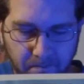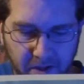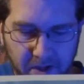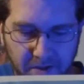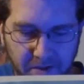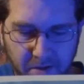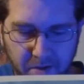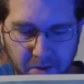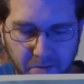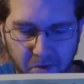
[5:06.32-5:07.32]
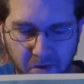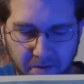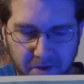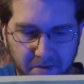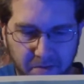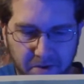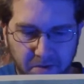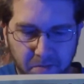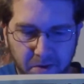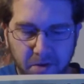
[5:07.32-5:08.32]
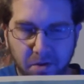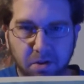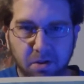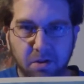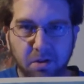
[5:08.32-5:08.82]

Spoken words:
It is a little bit more of an expensive book,